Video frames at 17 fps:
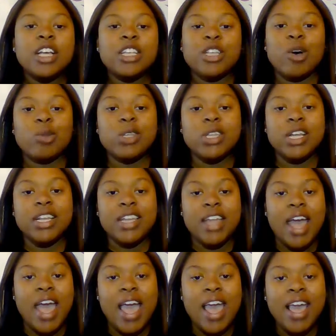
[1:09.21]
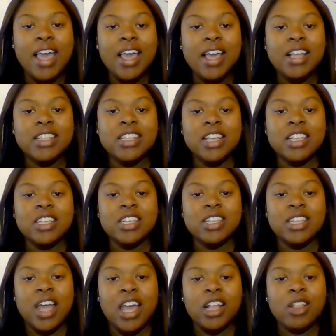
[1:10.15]
So today, since
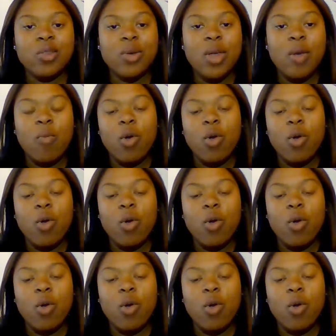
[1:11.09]
it's day 3,